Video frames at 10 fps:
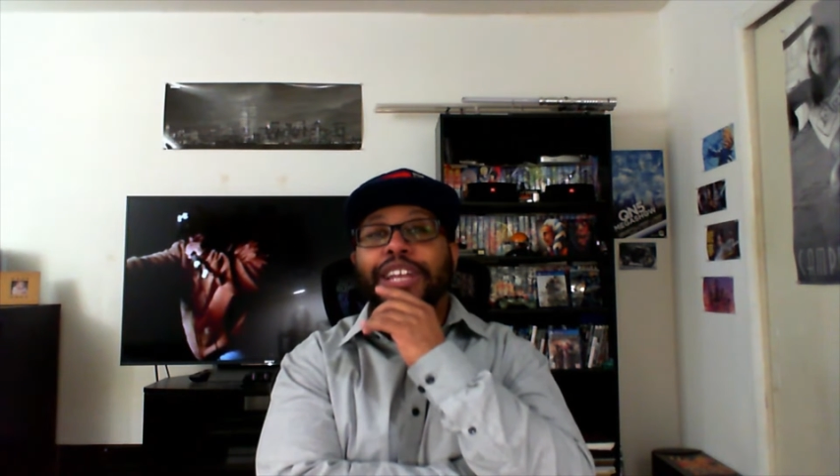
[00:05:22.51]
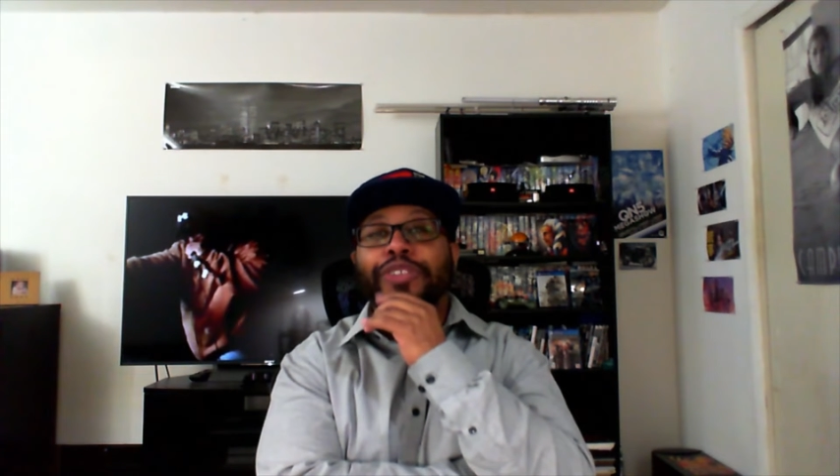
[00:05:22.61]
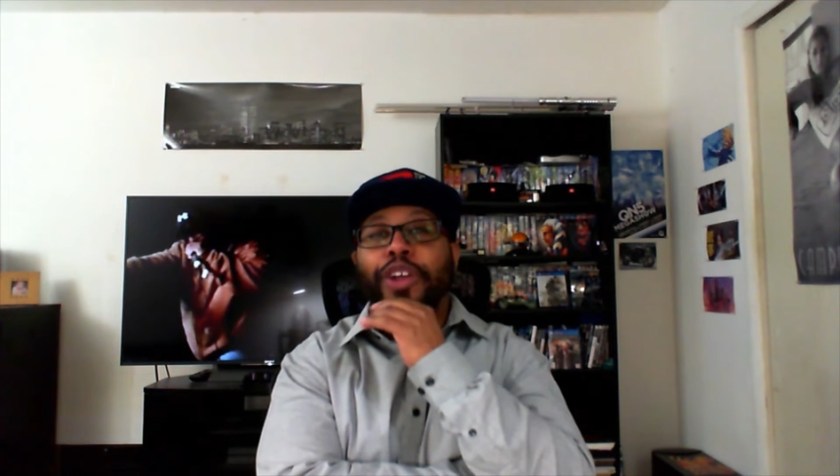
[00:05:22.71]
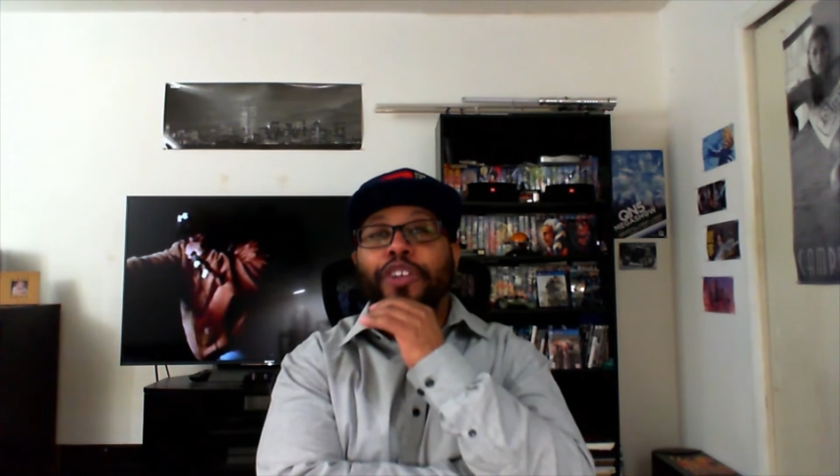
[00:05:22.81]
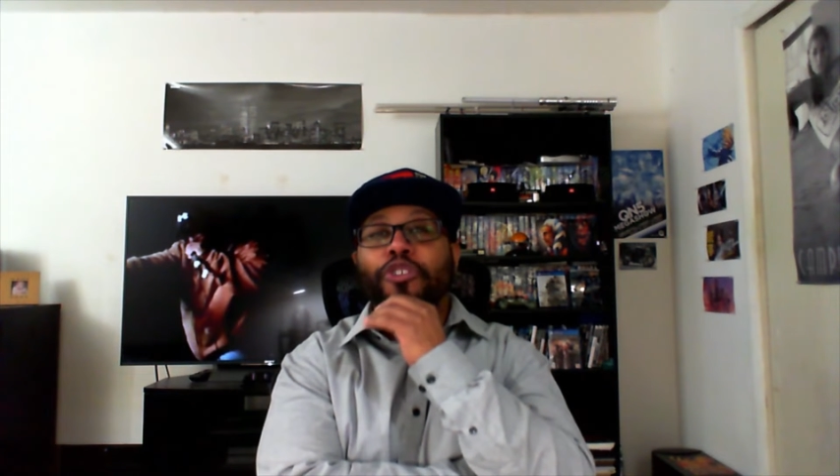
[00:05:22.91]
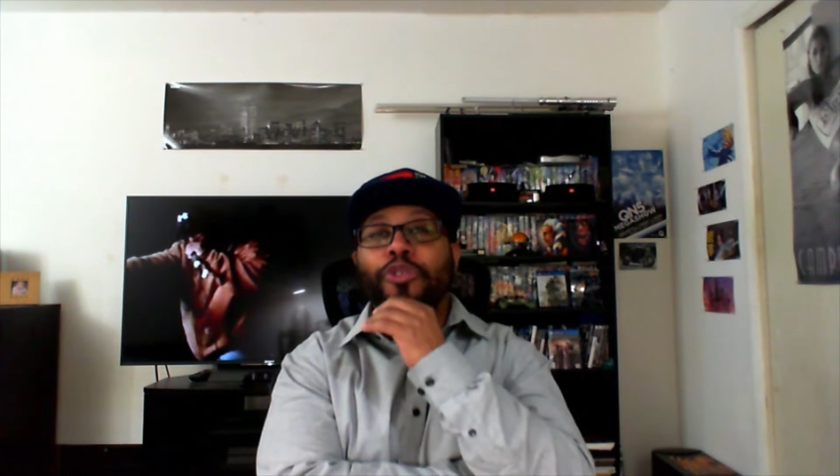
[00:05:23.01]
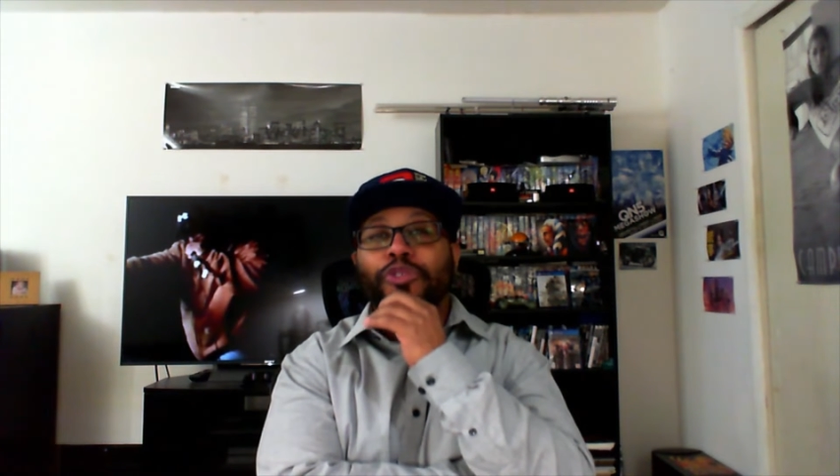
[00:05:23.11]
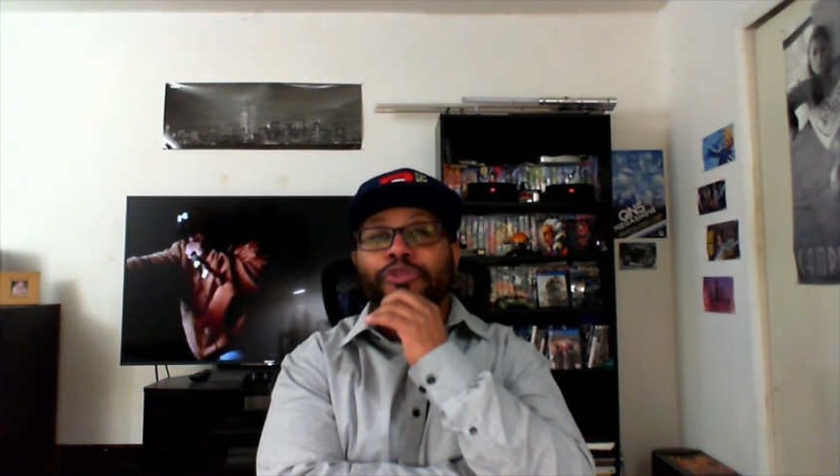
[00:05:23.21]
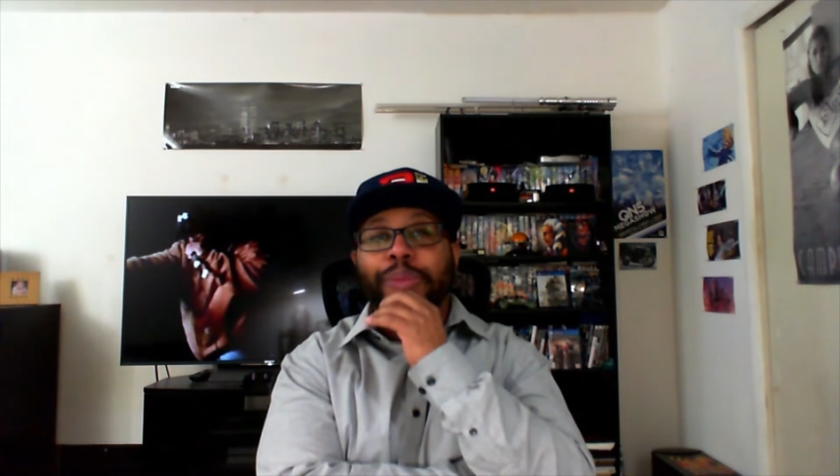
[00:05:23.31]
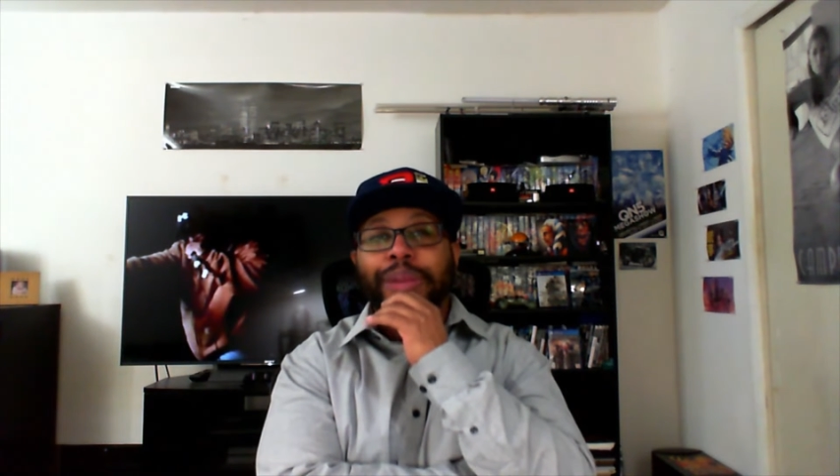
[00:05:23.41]
it's very
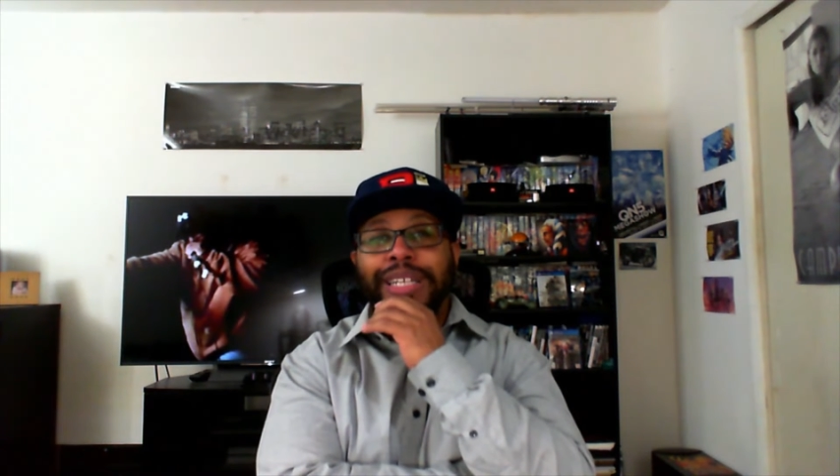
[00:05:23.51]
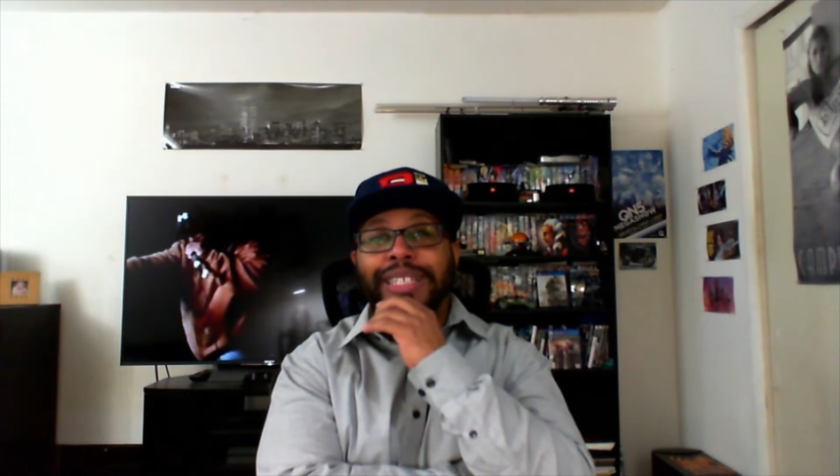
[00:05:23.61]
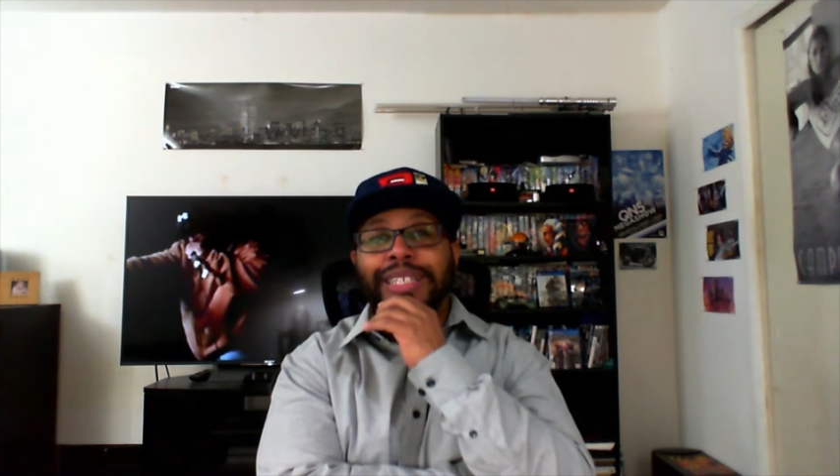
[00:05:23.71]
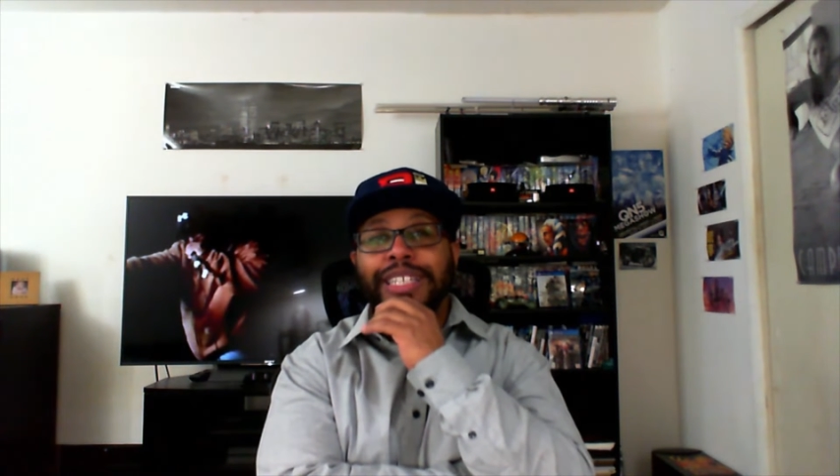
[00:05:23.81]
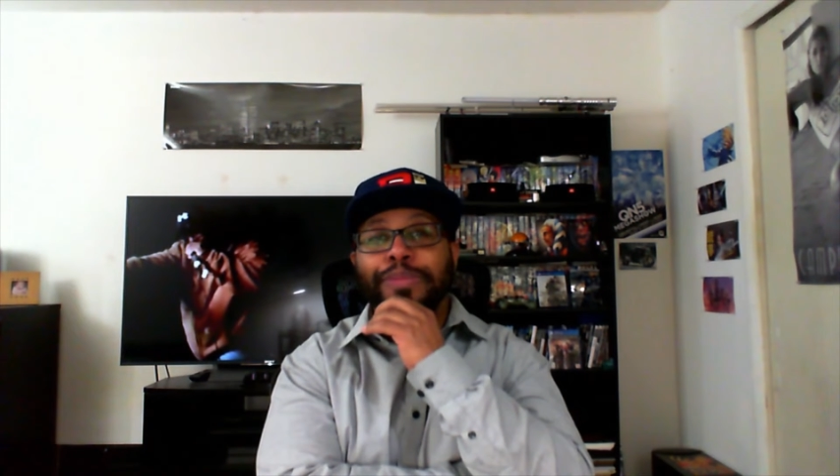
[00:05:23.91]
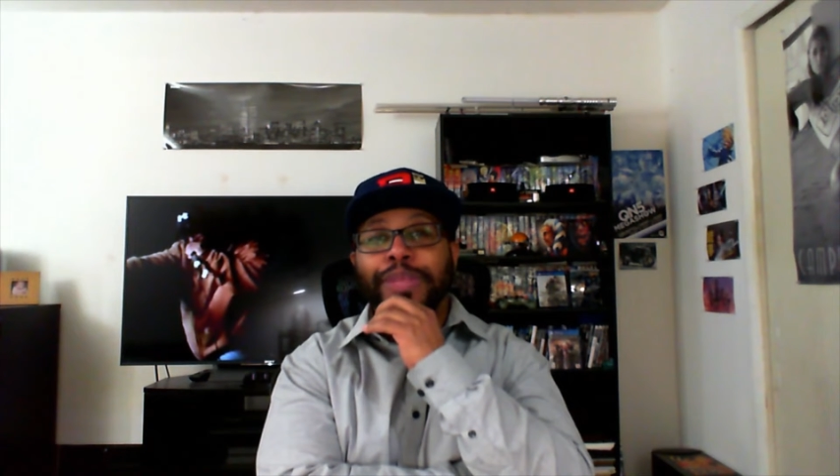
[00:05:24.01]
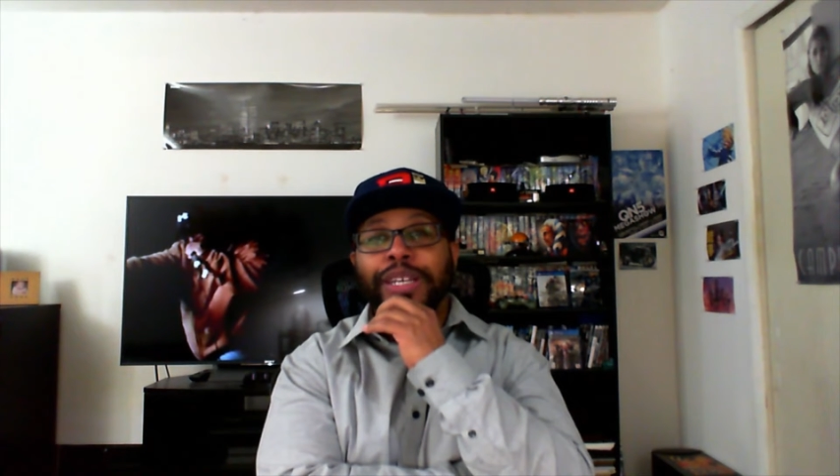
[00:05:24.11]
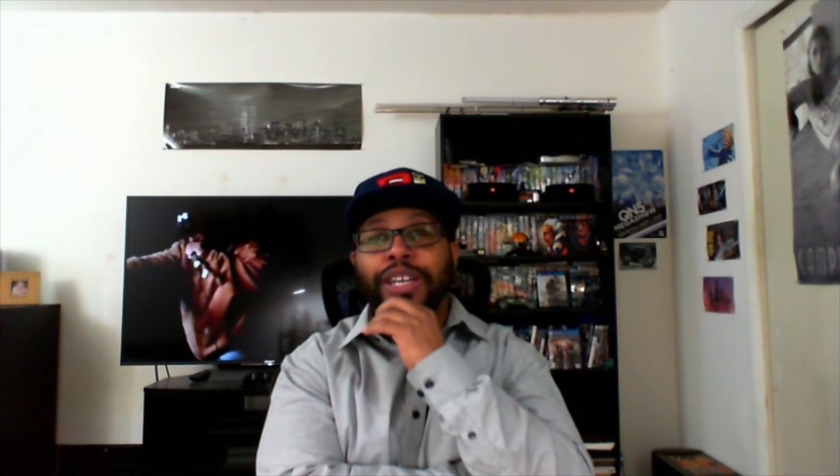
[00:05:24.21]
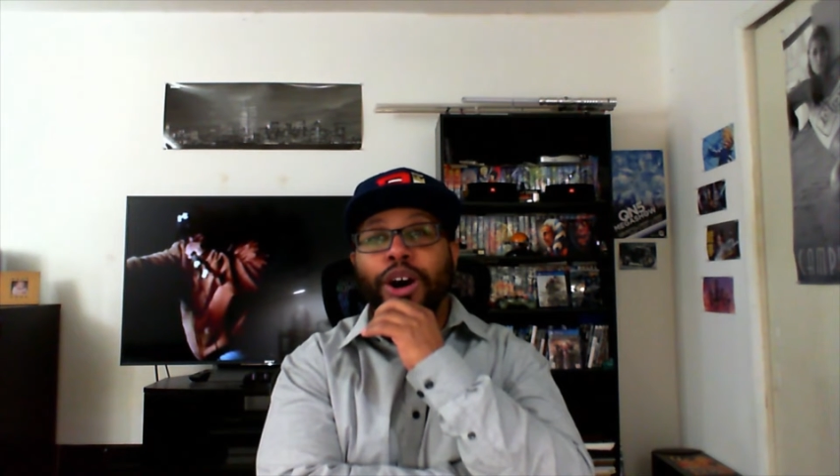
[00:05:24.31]
reminiscent to me